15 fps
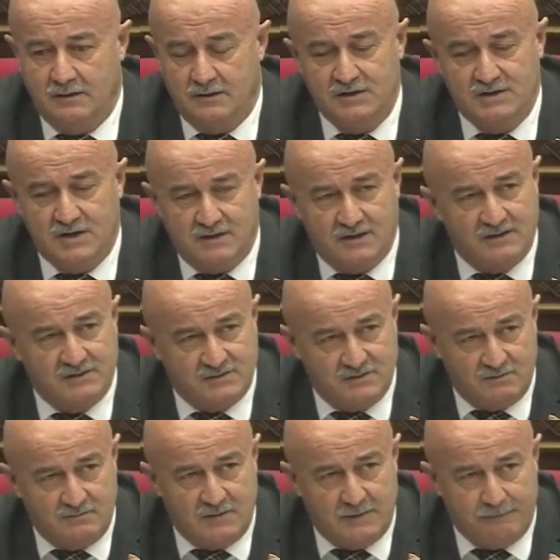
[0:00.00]
What do you think?
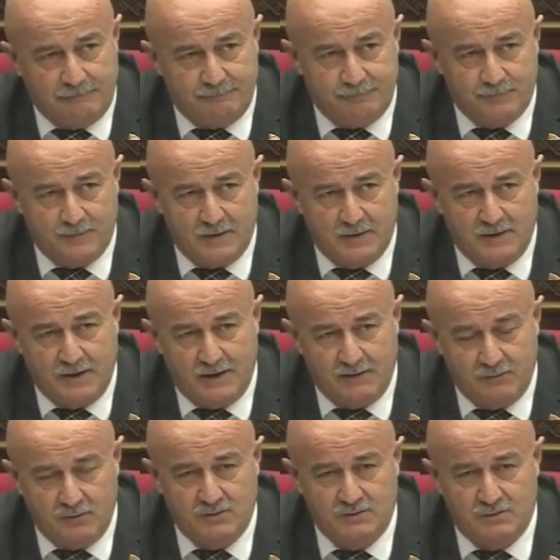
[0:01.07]
Will the
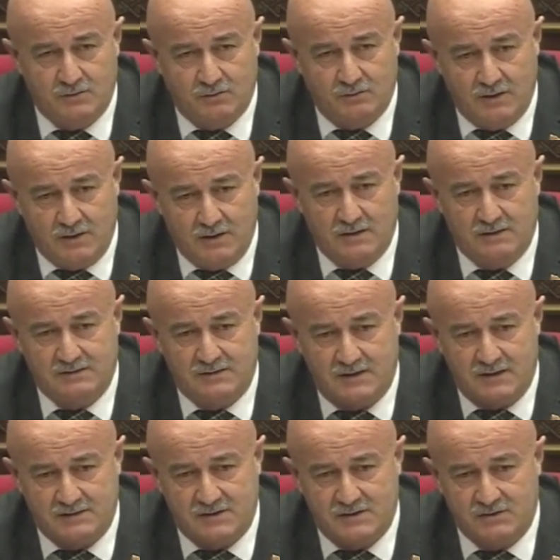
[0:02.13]
committee be able to intervene
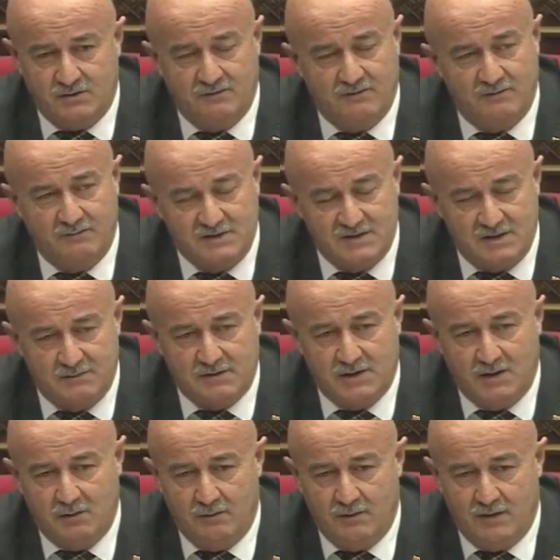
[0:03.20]
here and
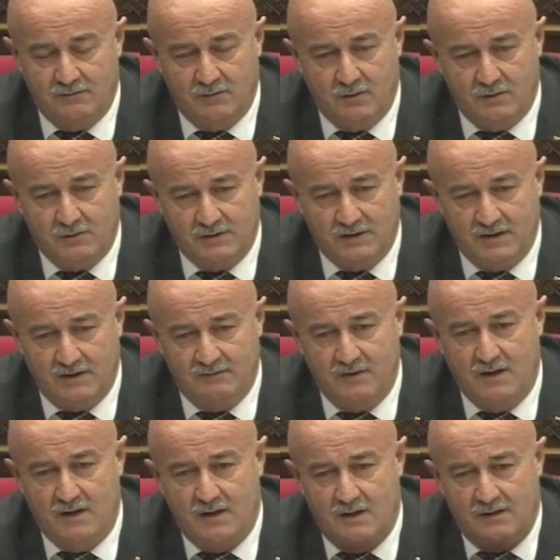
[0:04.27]
eliminate such
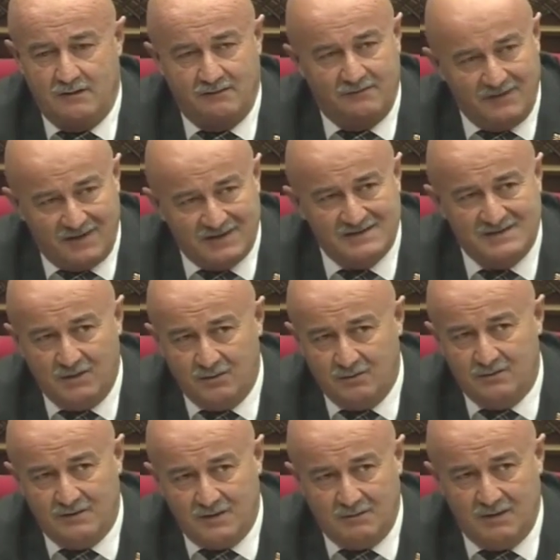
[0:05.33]
redundancies, such
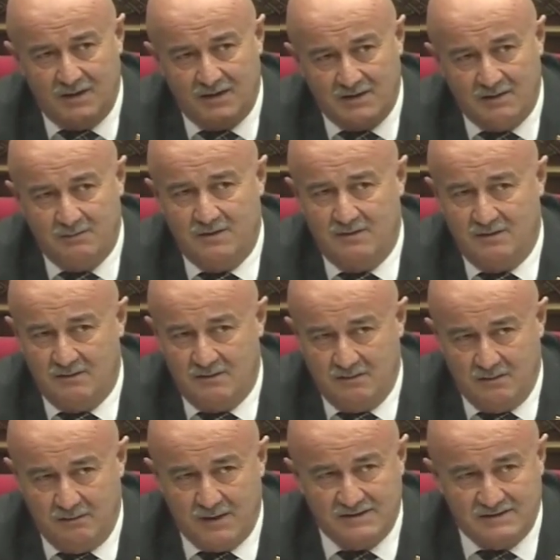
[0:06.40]
negative
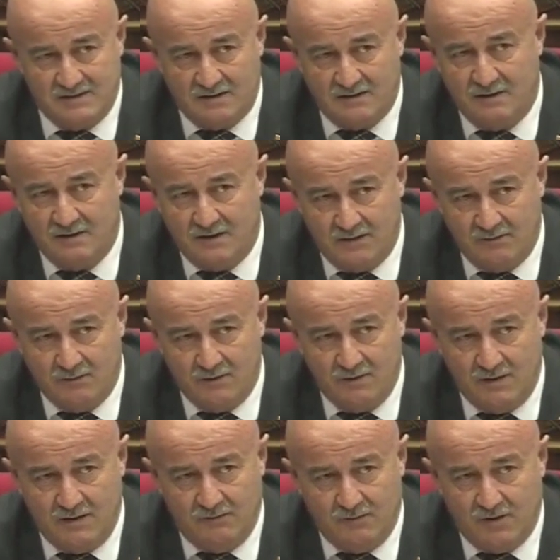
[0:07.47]
phenomena? Because
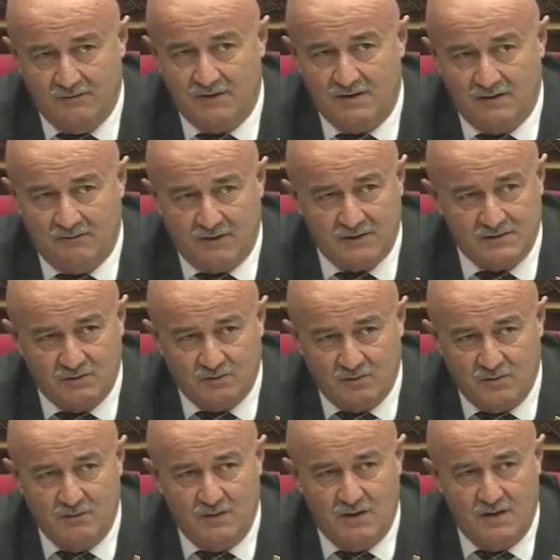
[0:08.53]
ultimately the interest
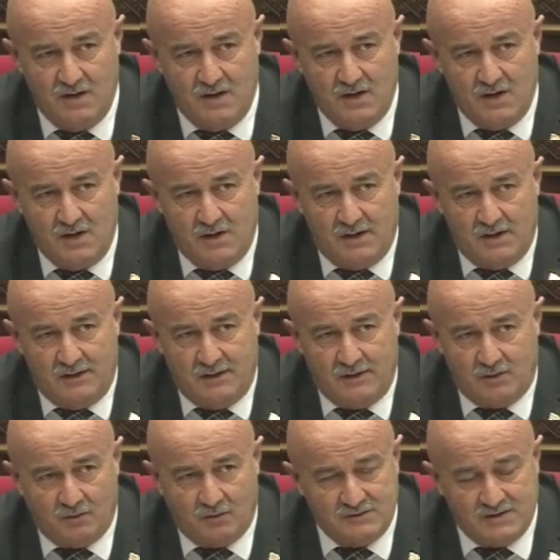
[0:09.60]
rate becomes very
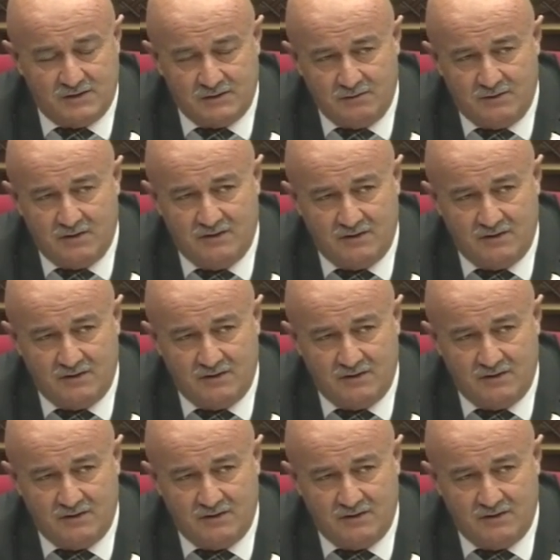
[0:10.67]
high.